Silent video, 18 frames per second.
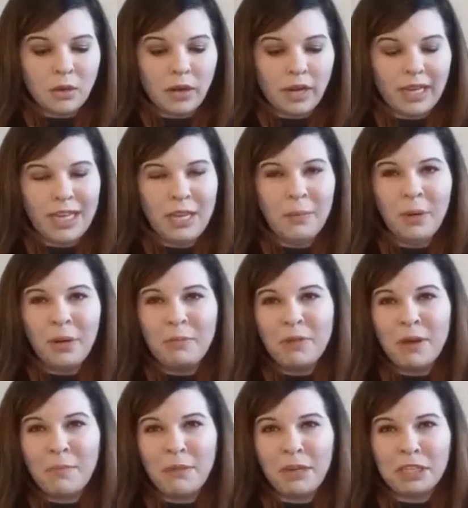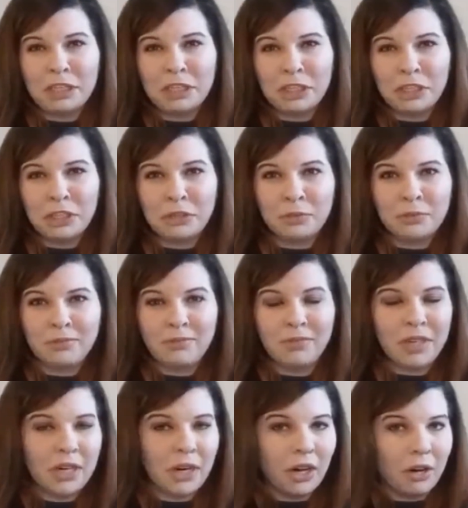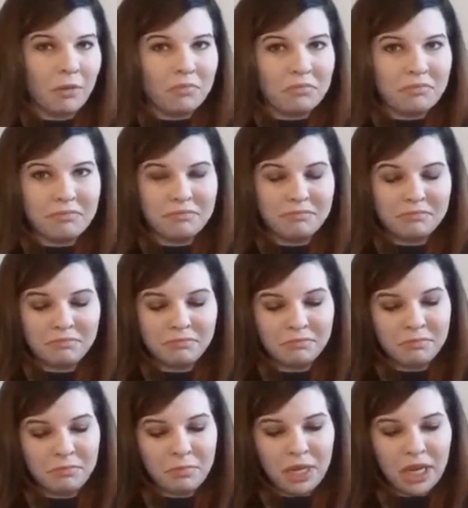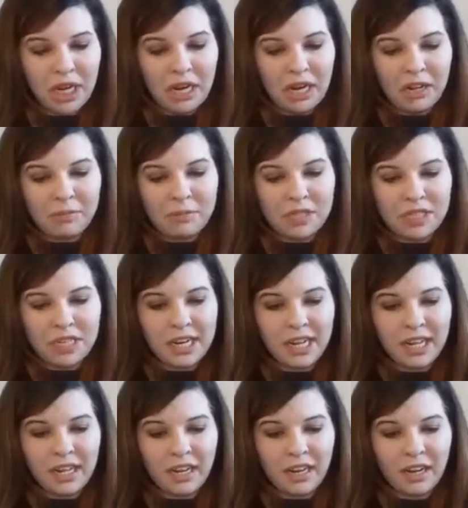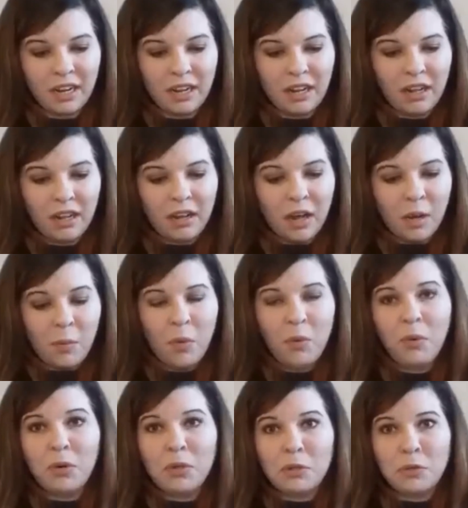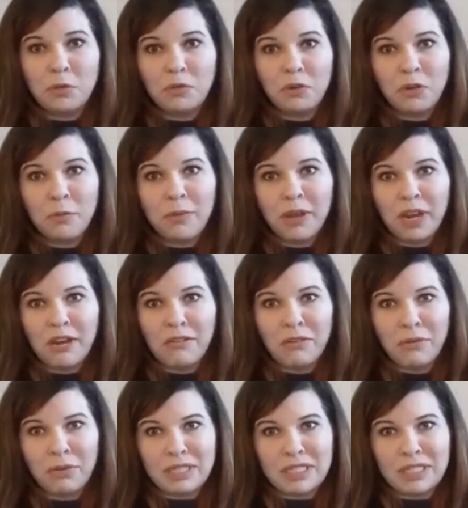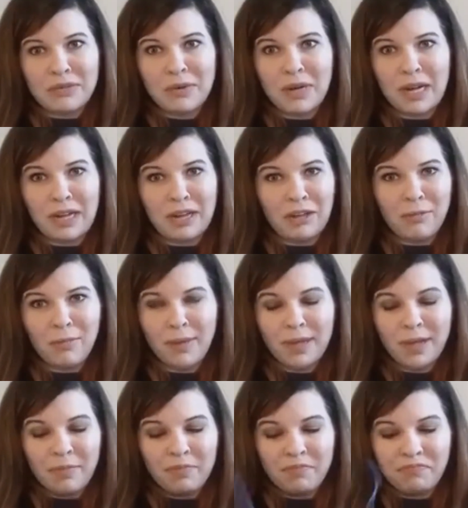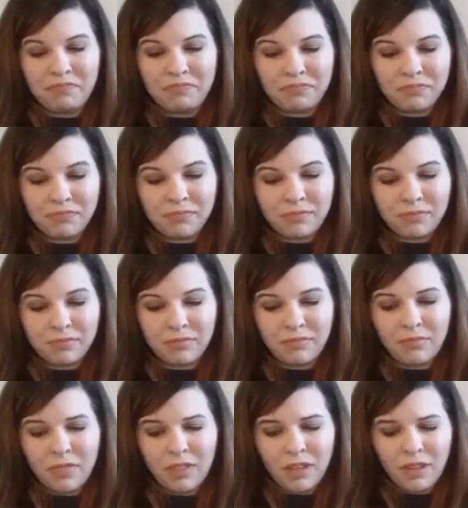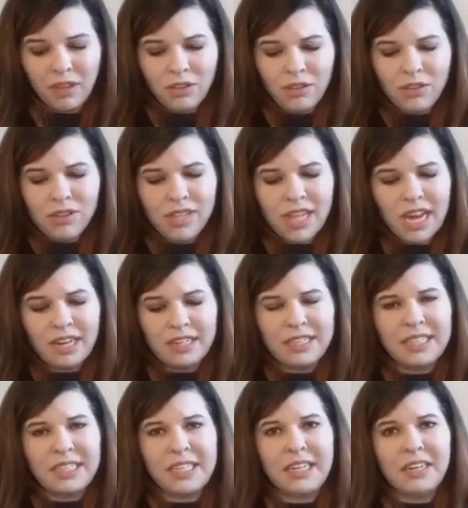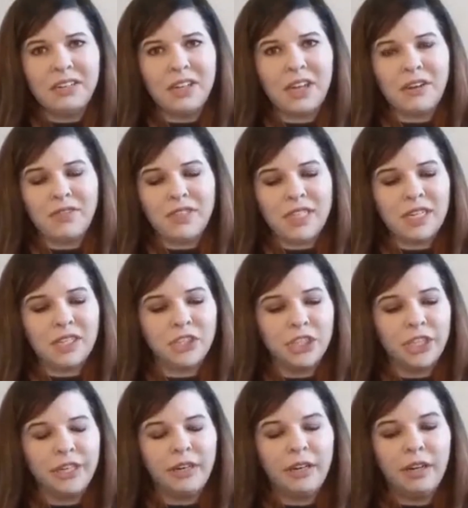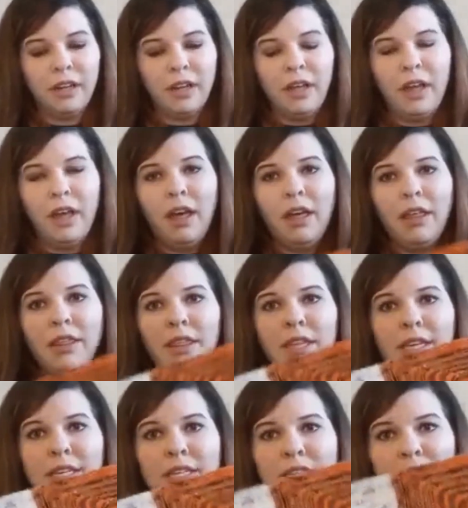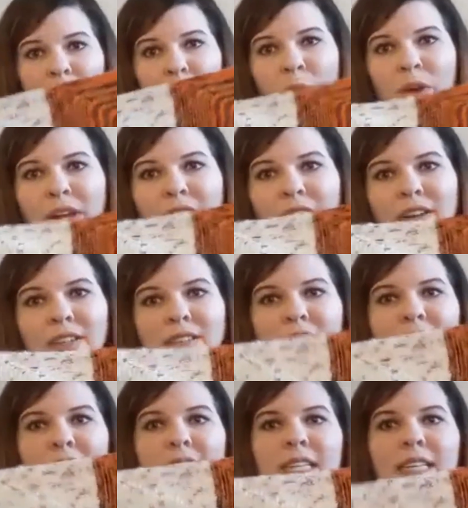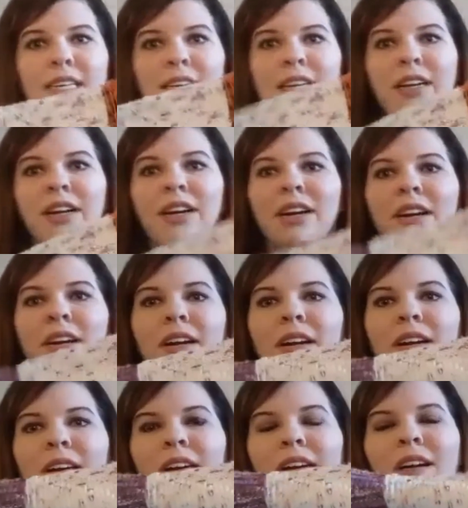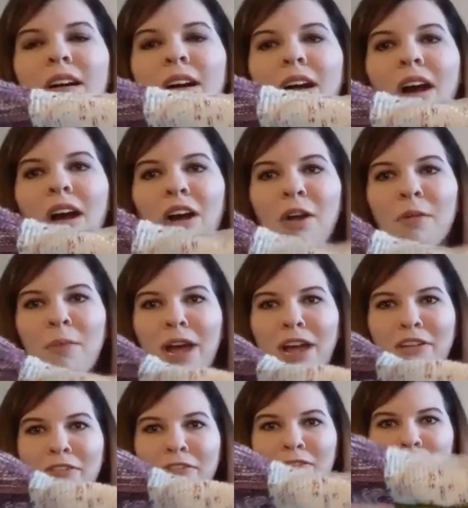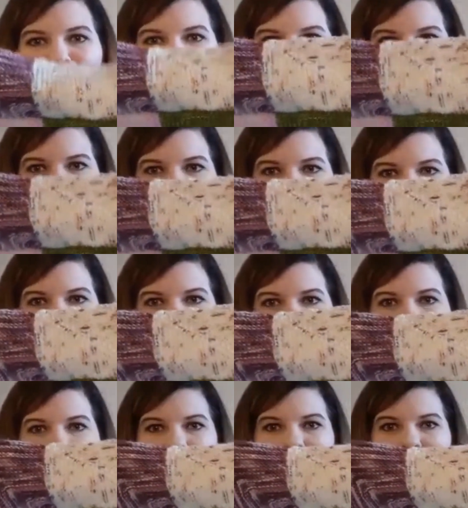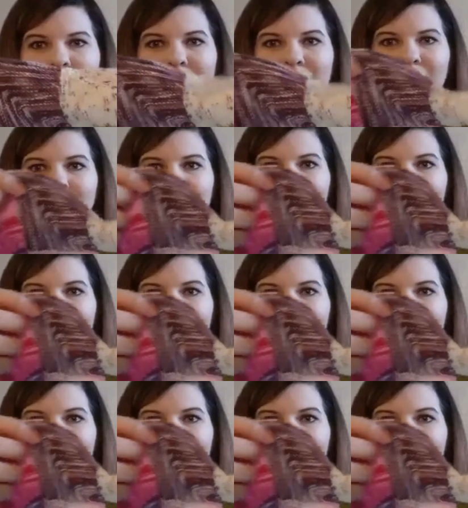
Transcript: so I keep it in my bedroom, and I'll pick it up to knit a couple rows before bed every once in a while. But other than that, it doesn't get a lot of attention. These squares here are my favorite.